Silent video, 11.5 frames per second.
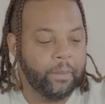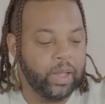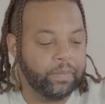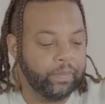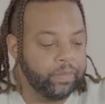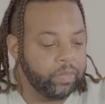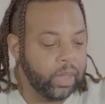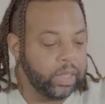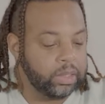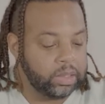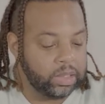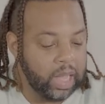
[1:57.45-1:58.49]
but
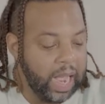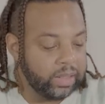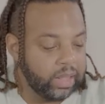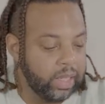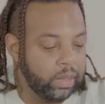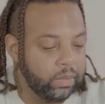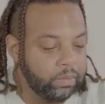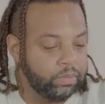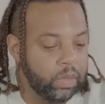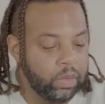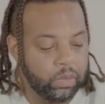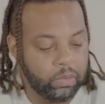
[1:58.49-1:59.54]
I think
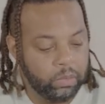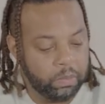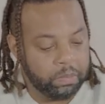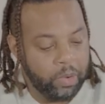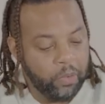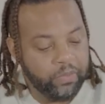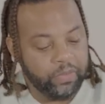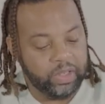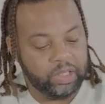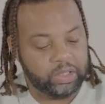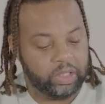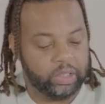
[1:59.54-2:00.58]
both of
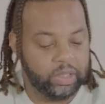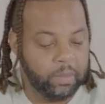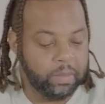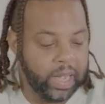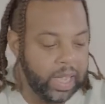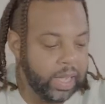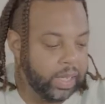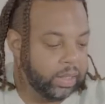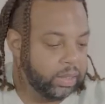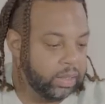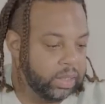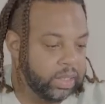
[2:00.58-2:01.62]
these shirts
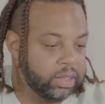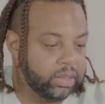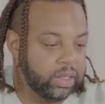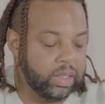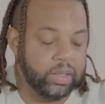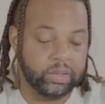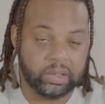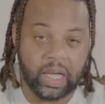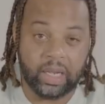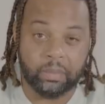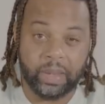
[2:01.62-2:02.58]
combined is another solid